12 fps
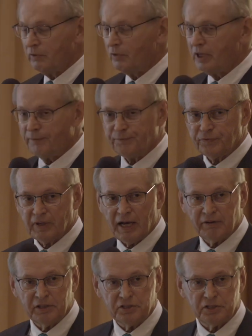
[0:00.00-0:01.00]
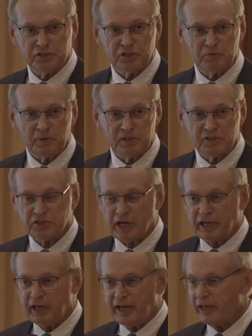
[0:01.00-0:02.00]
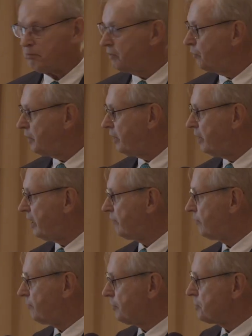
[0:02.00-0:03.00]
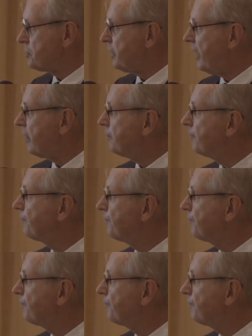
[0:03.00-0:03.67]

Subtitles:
Well, how can Jesus be the second Adam if we didn't have a first Adam?